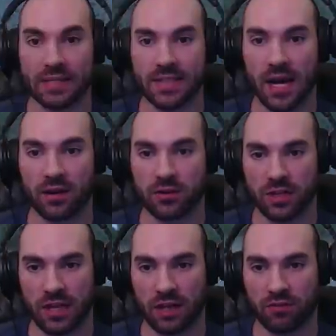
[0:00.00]
dinos
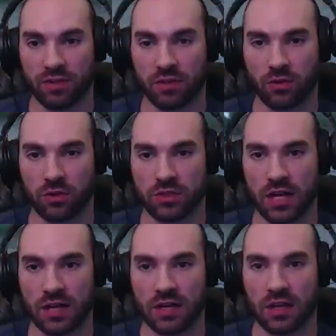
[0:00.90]
that can't fit through those
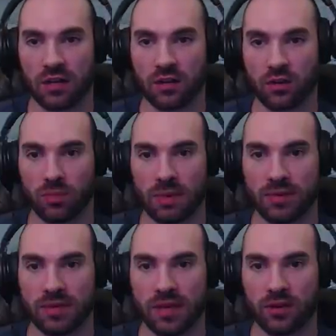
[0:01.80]
tiny little baby
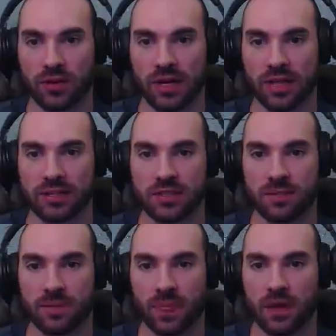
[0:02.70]
dino gates.
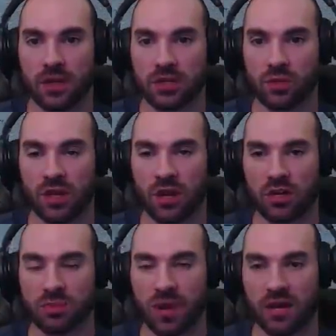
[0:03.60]
So we got our
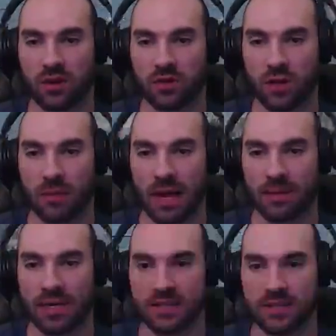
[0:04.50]
spinos, our
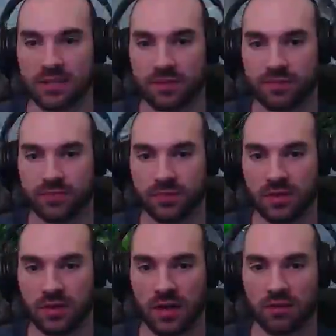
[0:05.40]
mammies. We
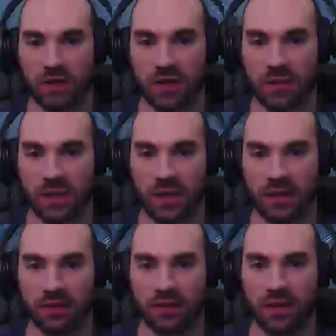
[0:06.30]
got, oh, they gave me an
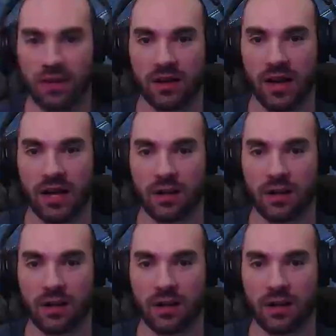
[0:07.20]
egg. An egg and